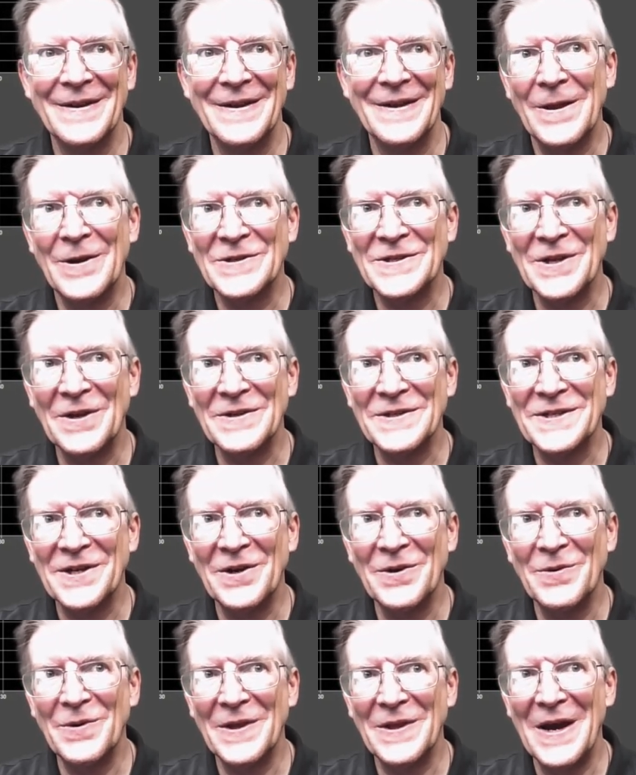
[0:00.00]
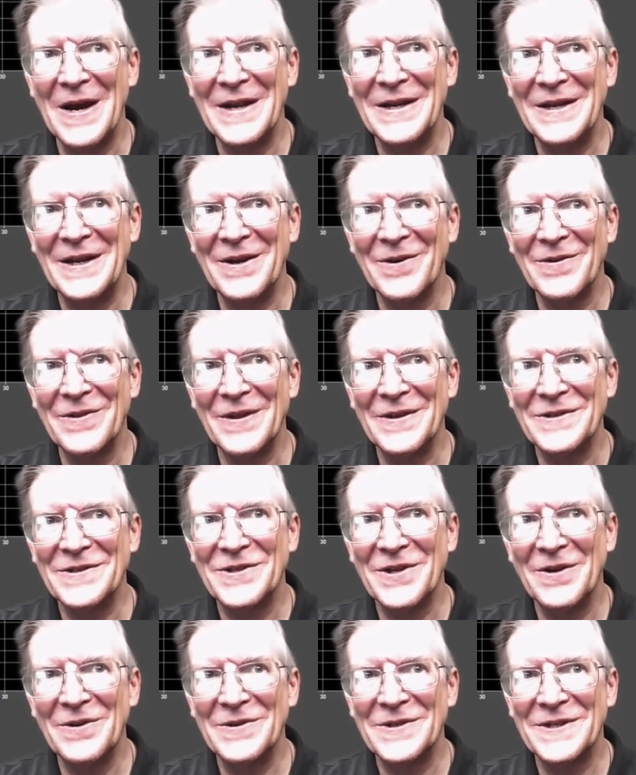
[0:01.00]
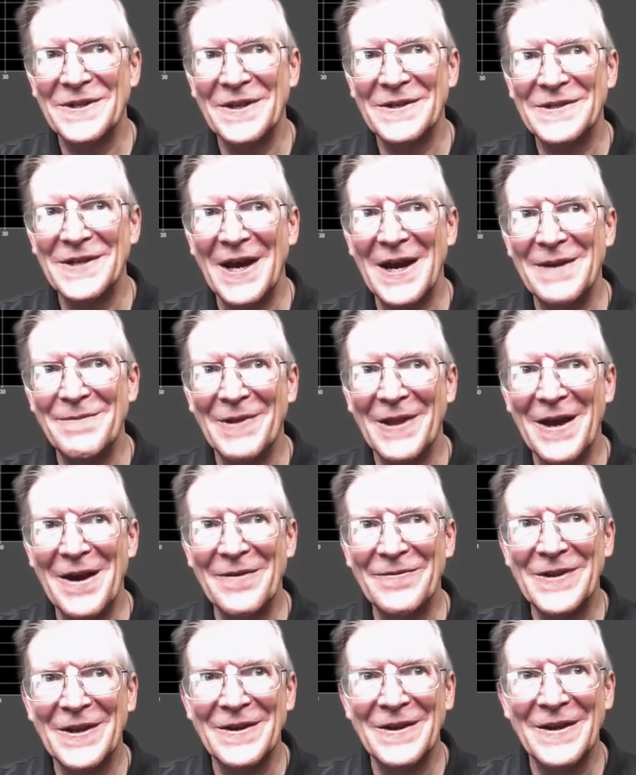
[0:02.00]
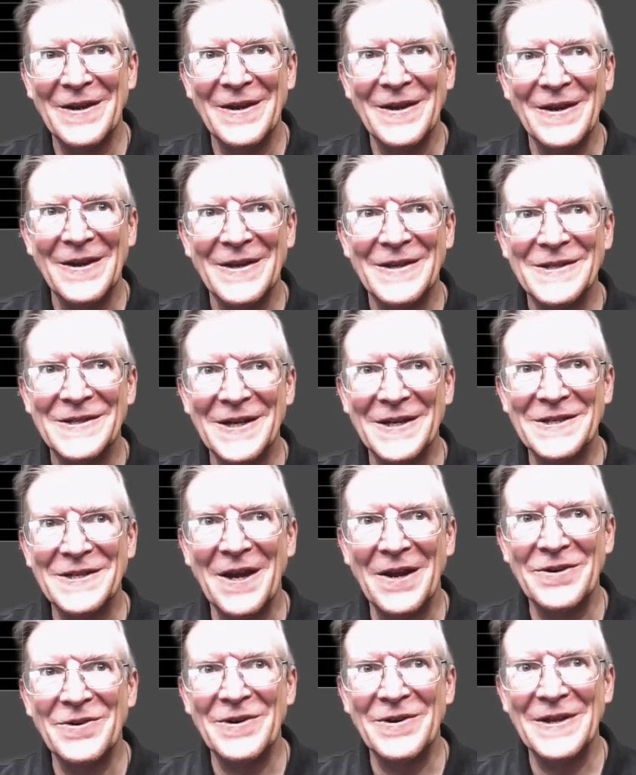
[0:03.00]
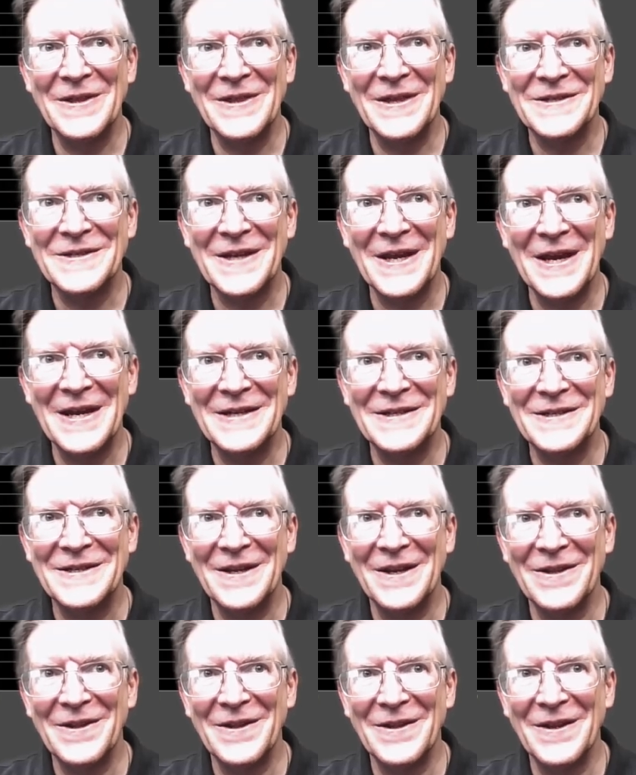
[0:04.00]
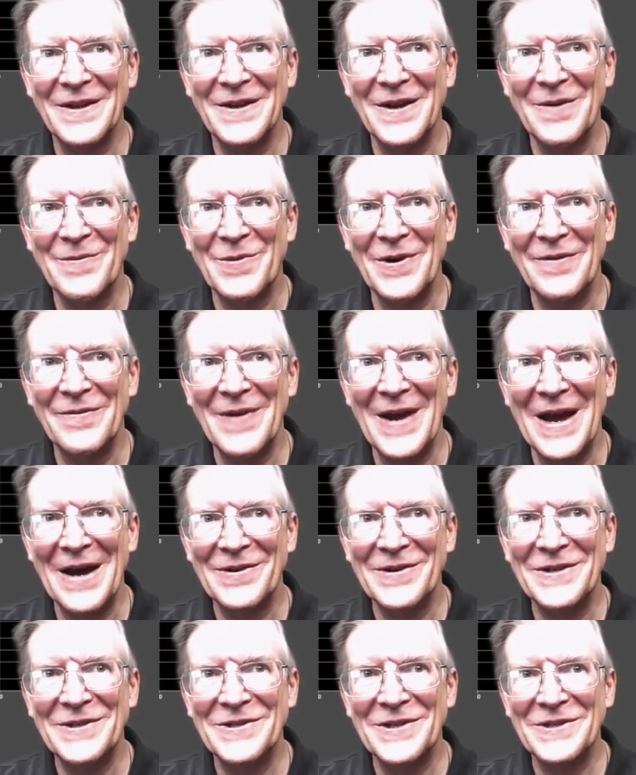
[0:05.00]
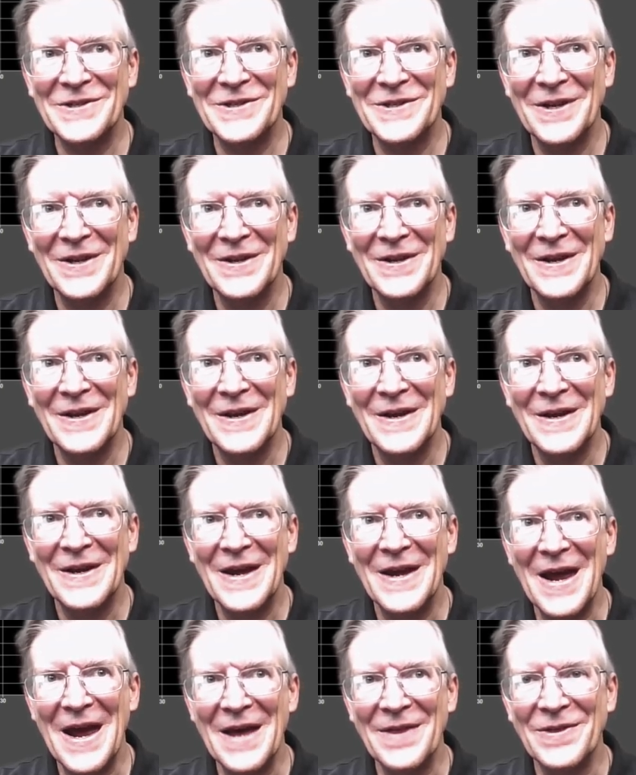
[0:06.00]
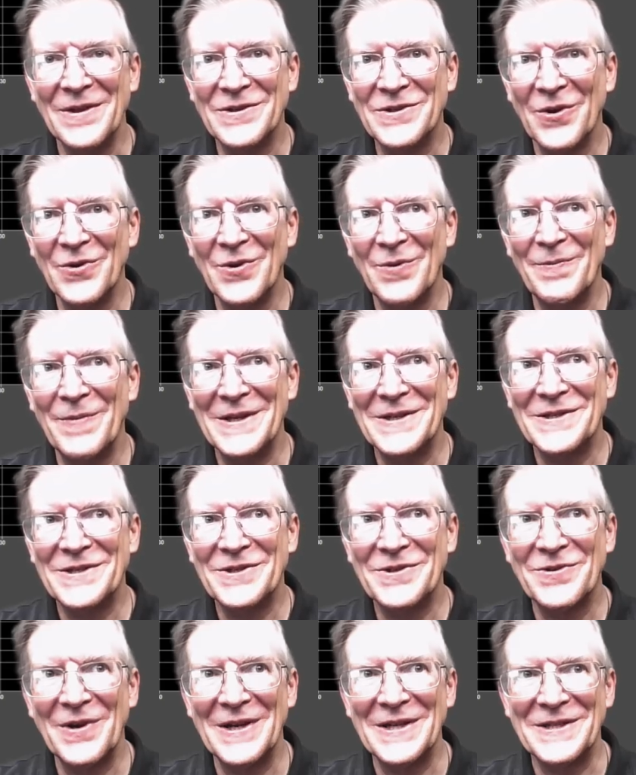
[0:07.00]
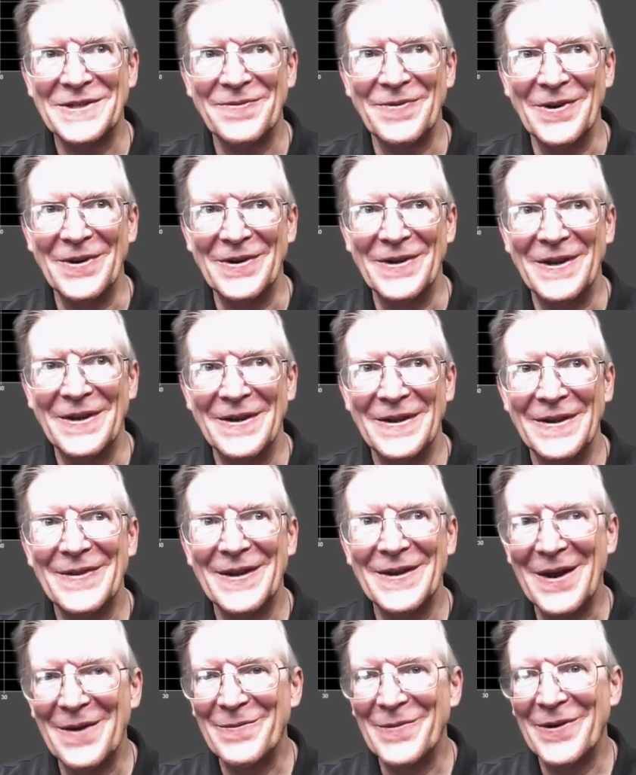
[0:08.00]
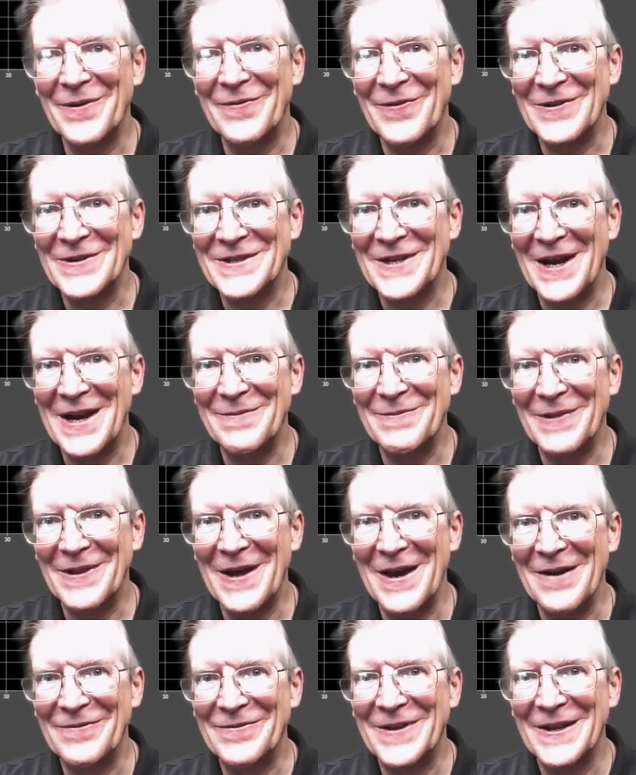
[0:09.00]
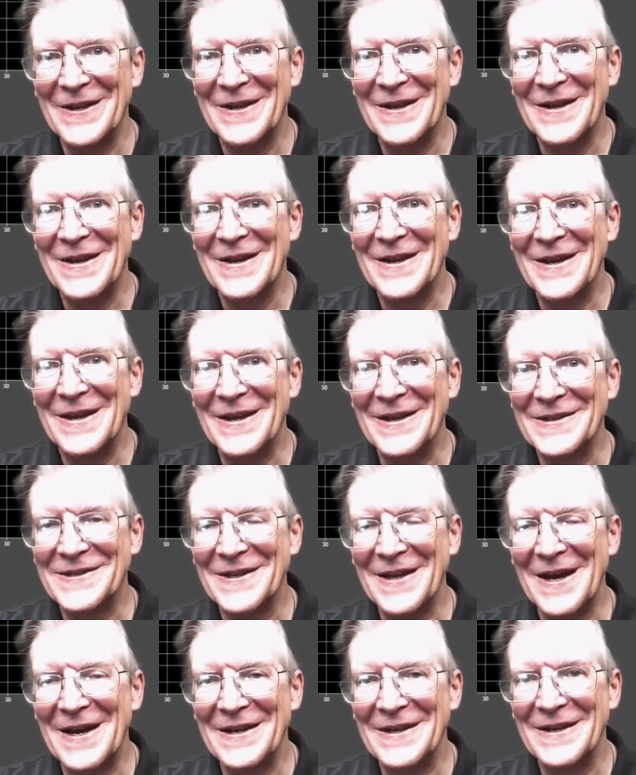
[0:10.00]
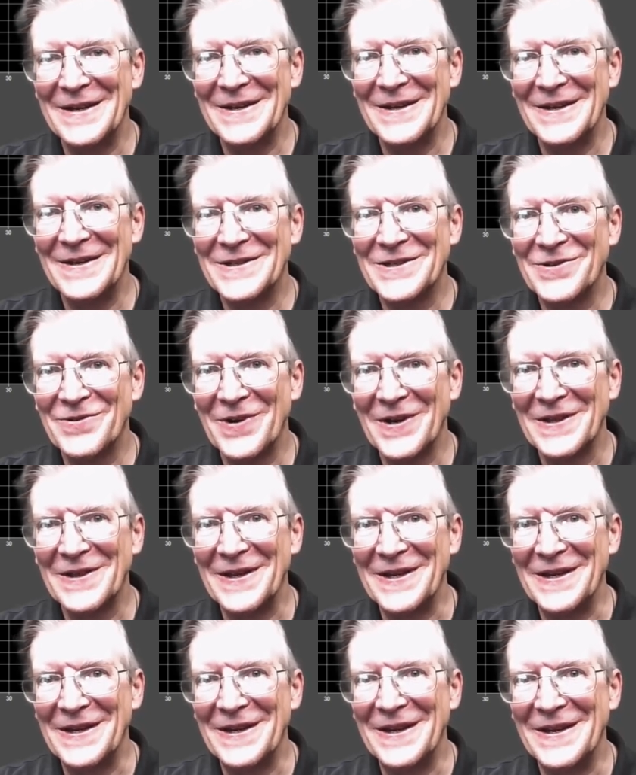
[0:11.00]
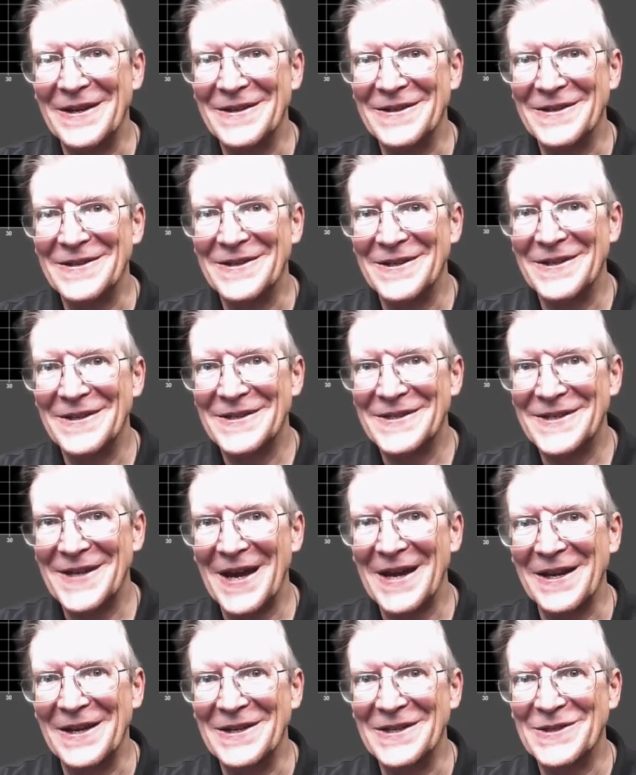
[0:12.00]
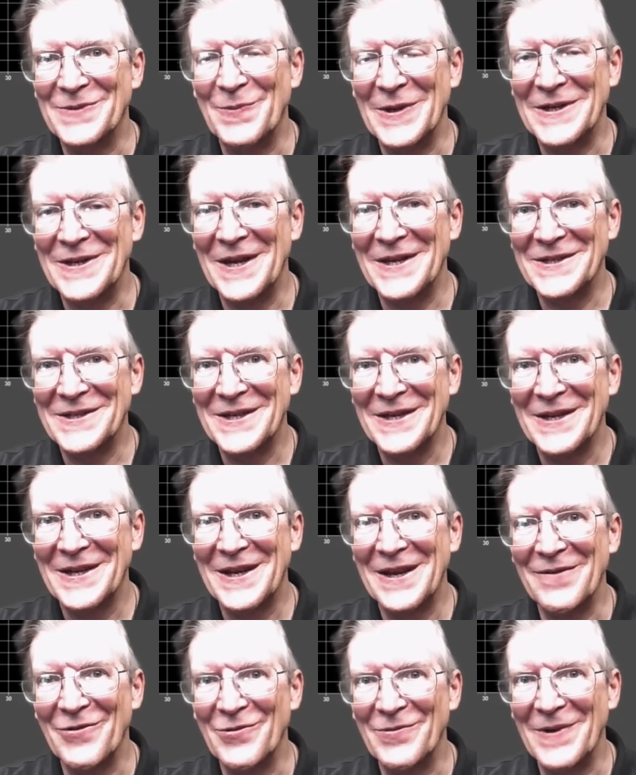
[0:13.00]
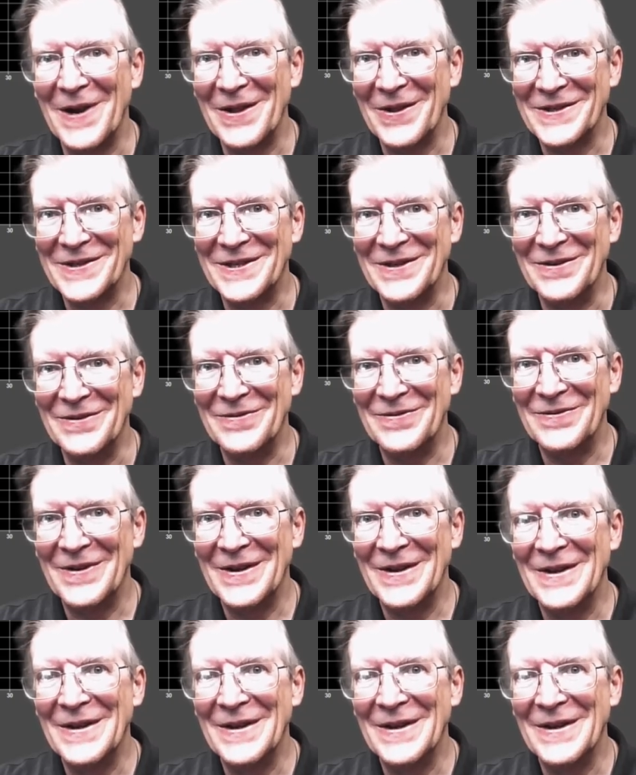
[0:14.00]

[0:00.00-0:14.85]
There's also a line here that shows the time left, 600 in this case, the number of outages, and the total bits transferred. The number for time left is not strictly in seconds, but does give a relative